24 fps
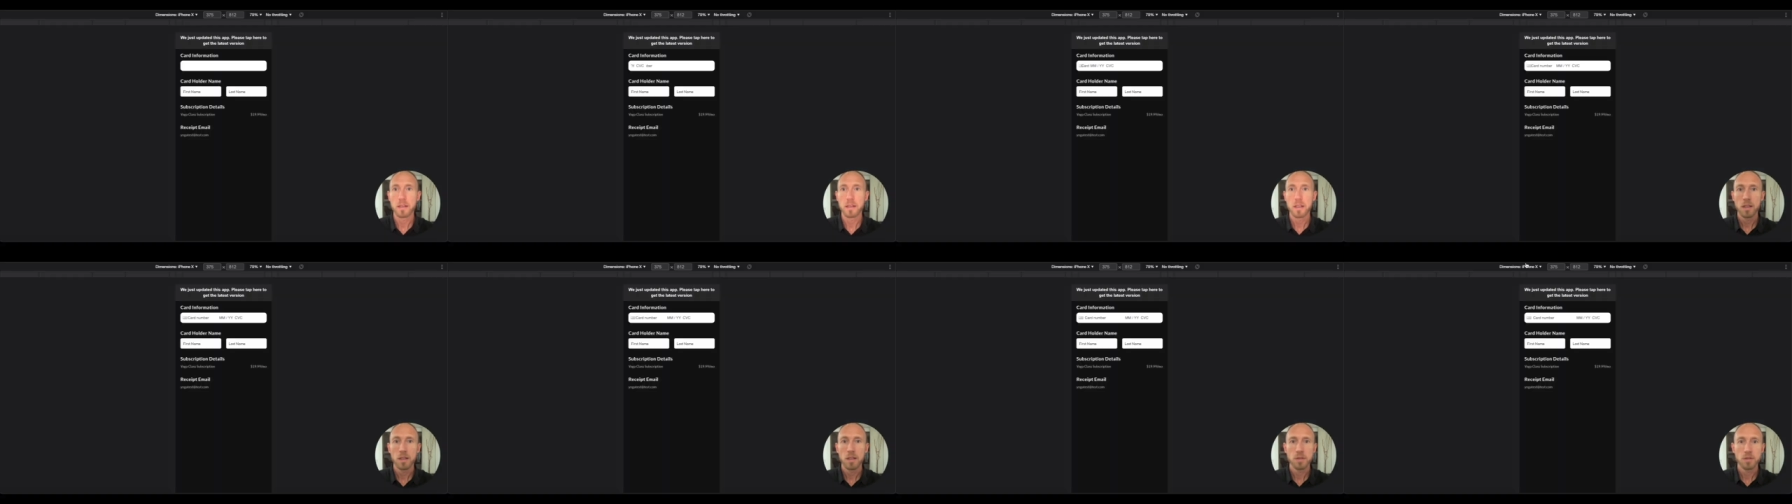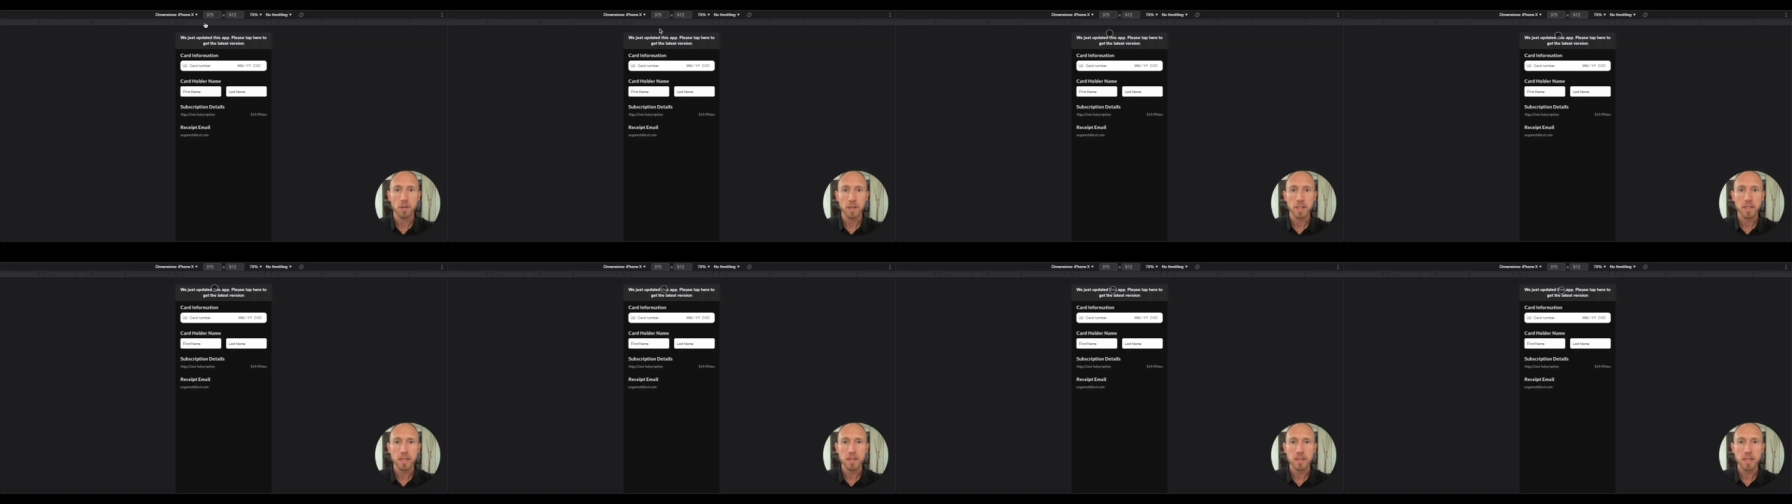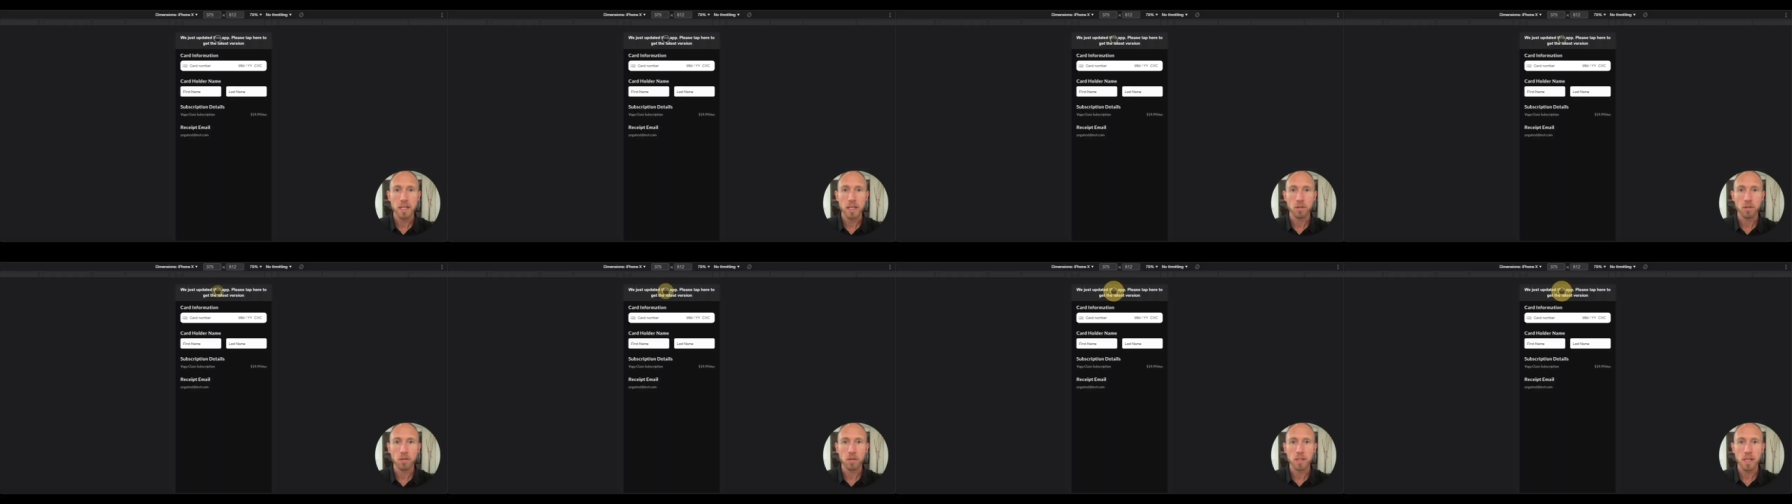so let's take
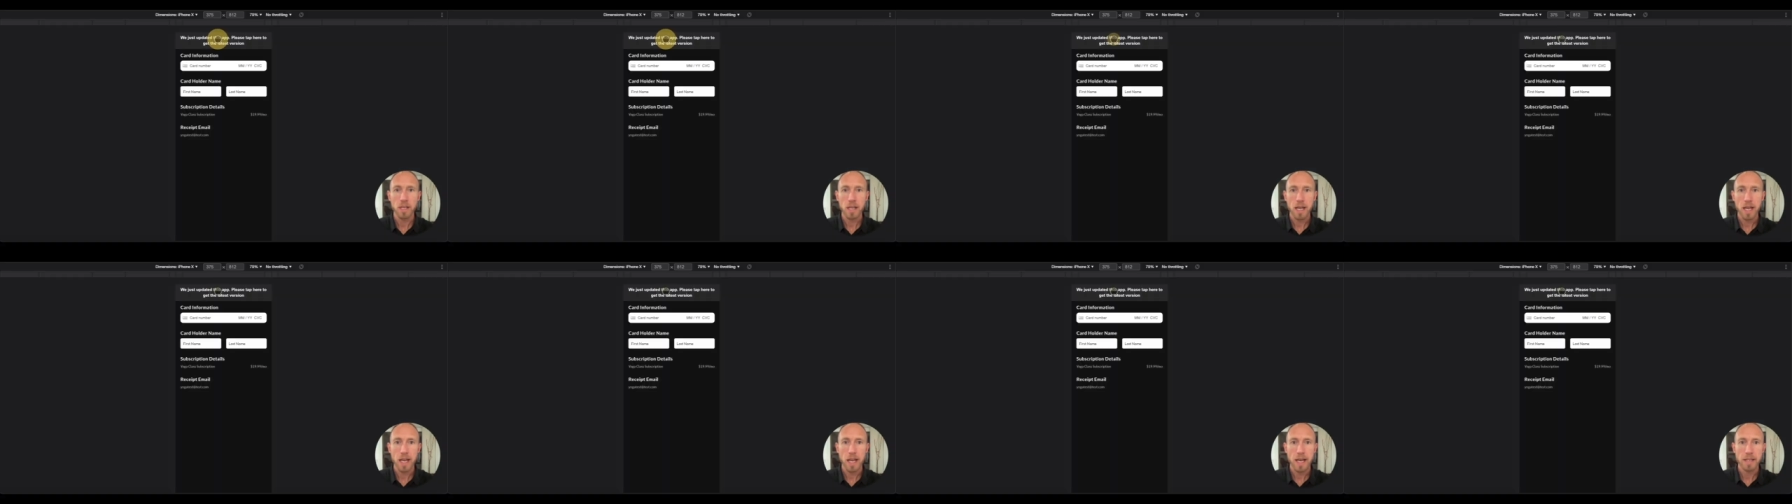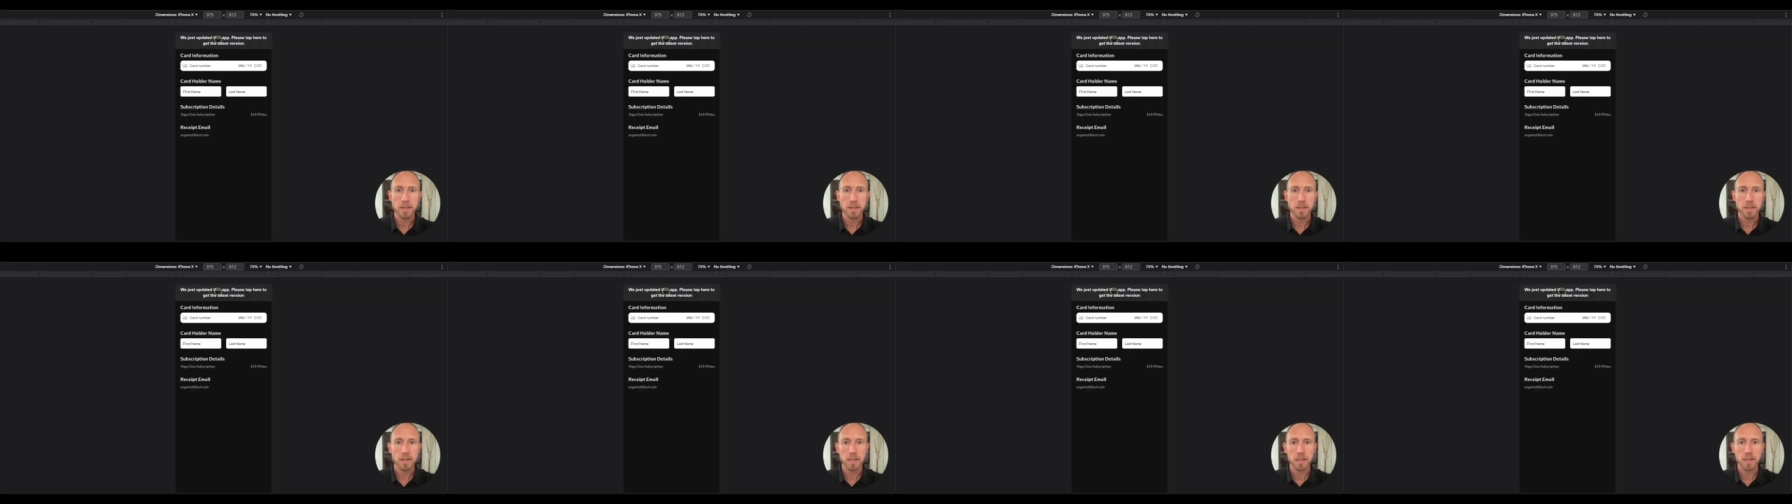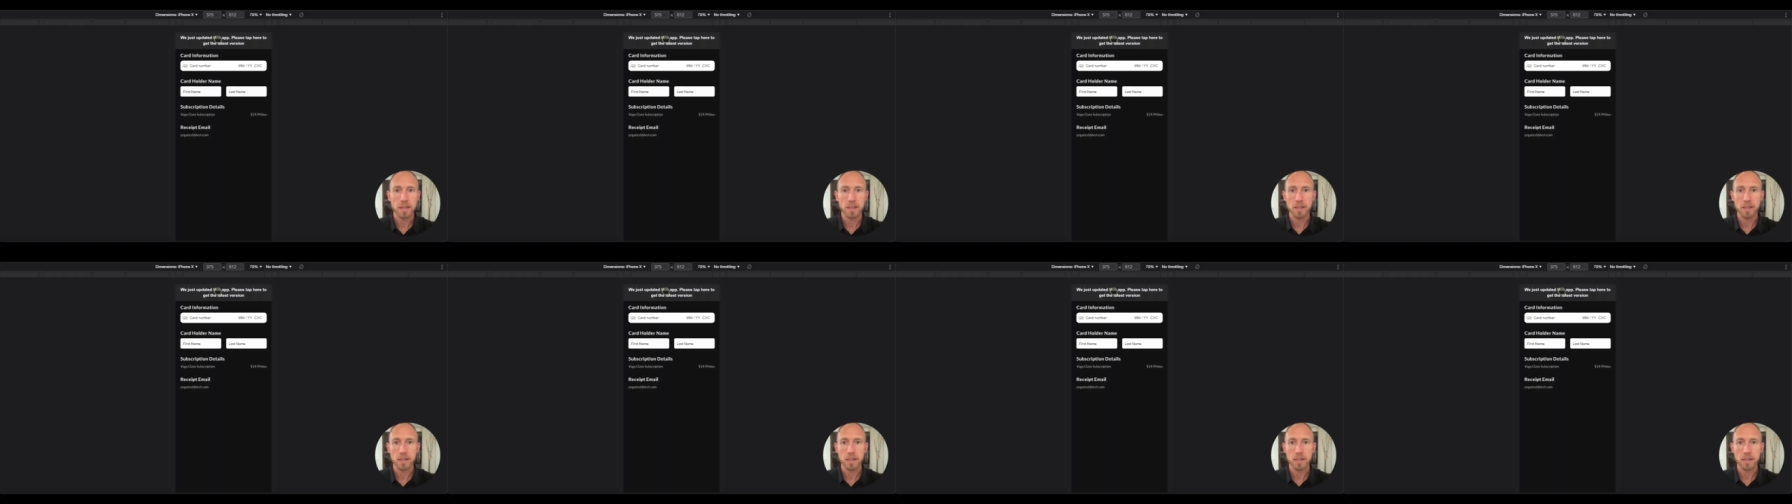a look at
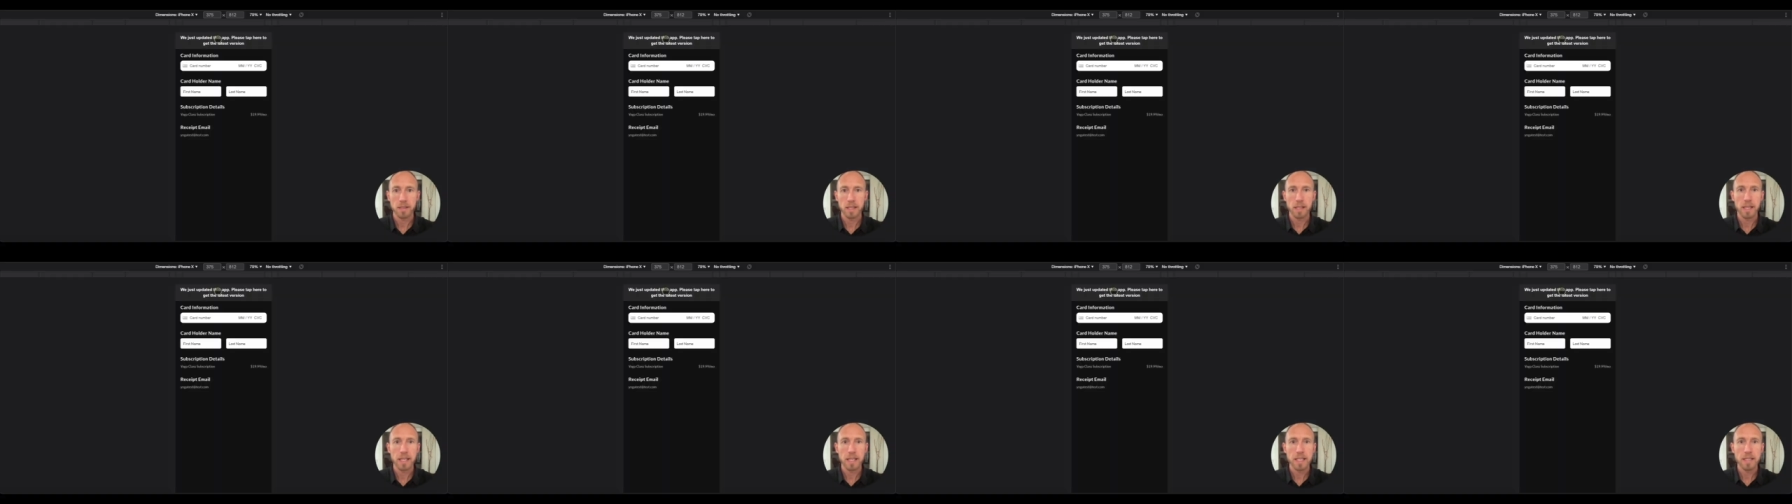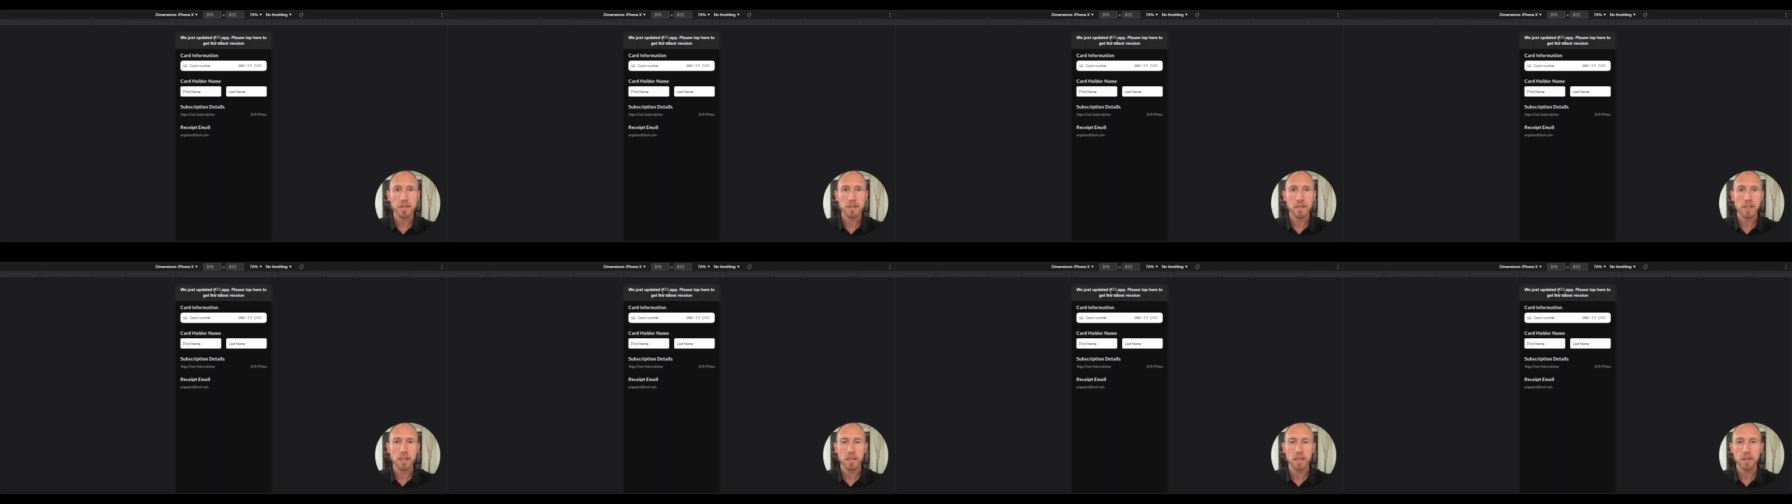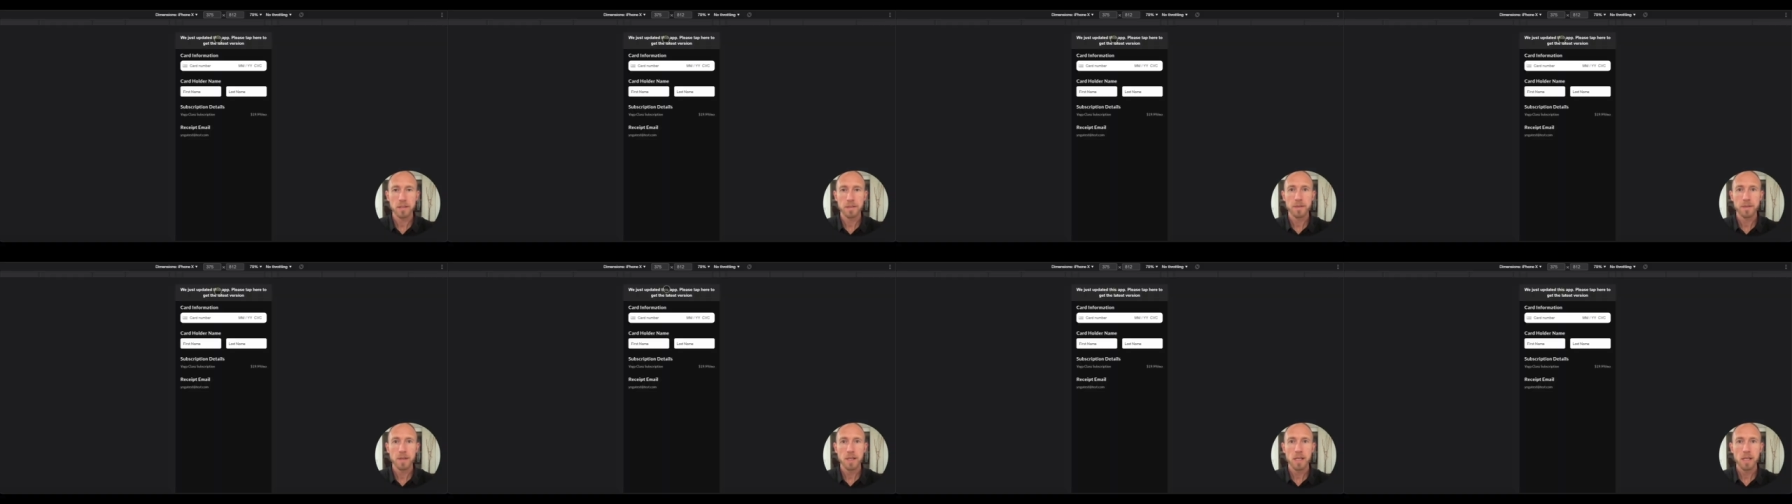uh, the latest here.